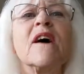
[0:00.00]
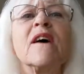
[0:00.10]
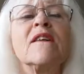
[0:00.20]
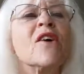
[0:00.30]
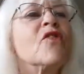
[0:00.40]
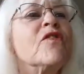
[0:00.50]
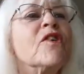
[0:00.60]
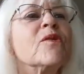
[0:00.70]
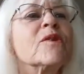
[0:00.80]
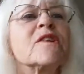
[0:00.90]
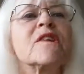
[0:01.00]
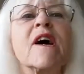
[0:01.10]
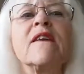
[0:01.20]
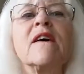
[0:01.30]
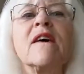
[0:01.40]
No viewers
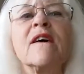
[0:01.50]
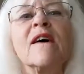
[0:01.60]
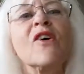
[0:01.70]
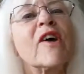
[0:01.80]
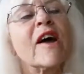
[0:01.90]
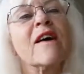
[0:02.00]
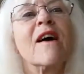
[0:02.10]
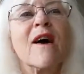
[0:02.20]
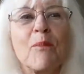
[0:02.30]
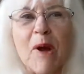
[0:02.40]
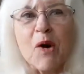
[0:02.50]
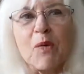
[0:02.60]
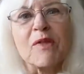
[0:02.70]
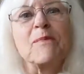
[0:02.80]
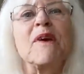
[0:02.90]
yet. Okay. Bear
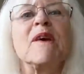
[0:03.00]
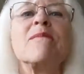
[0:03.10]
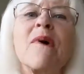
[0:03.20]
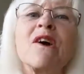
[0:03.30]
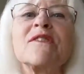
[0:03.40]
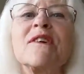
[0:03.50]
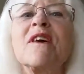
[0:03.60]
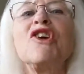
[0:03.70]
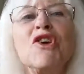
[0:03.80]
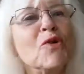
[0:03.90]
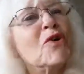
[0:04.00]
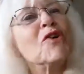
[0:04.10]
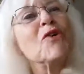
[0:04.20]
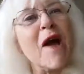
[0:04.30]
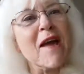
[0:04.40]
with me. Marcy,
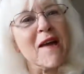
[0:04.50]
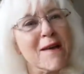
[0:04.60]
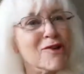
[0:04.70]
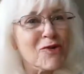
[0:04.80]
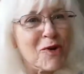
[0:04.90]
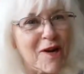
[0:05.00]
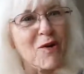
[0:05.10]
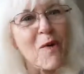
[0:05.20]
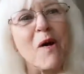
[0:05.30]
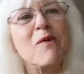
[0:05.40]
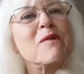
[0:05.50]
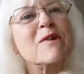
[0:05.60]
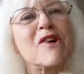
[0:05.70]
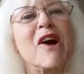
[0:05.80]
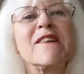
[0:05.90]
you hang in. You were here while we were
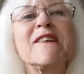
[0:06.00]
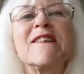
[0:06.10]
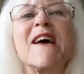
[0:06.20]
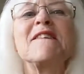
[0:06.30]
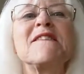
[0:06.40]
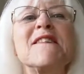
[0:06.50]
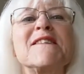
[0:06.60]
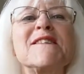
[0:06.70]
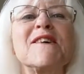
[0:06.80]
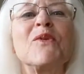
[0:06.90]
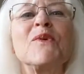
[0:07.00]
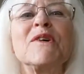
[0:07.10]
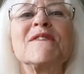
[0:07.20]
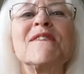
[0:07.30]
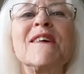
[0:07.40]
trying to test this, so
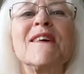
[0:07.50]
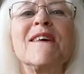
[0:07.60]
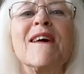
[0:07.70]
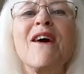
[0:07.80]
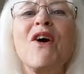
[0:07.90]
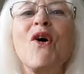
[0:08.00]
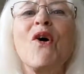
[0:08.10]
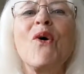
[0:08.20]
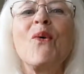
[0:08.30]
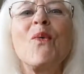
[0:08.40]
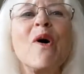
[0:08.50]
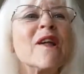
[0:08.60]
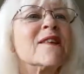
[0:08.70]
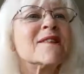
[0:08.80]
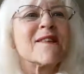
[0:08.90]
we'll see what
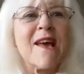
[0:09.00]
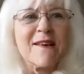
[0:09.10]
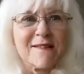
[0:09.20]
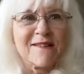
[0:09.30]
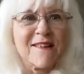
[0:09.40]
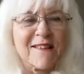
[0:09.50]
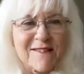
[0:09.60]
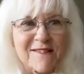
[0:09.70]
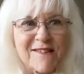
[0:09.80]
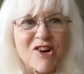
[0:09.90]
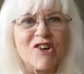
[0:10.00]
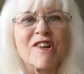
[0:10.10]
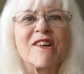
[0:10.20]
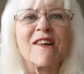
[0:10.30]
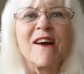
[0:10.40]
it takes to get started.